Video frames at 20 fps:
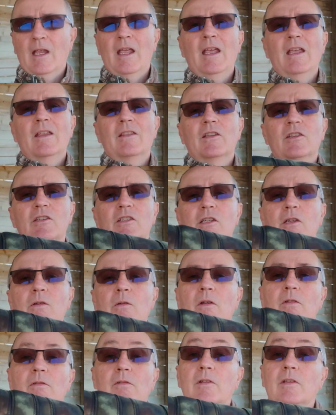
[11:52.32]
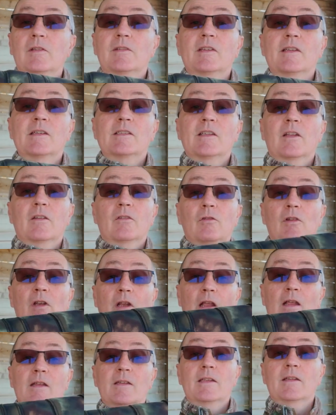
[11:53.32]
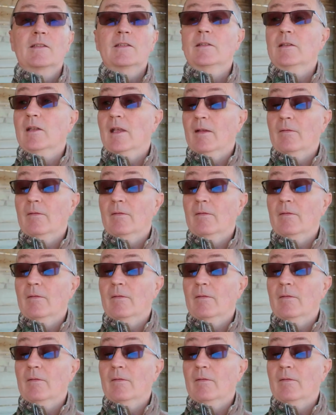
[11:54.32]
The 200-600 doesn't have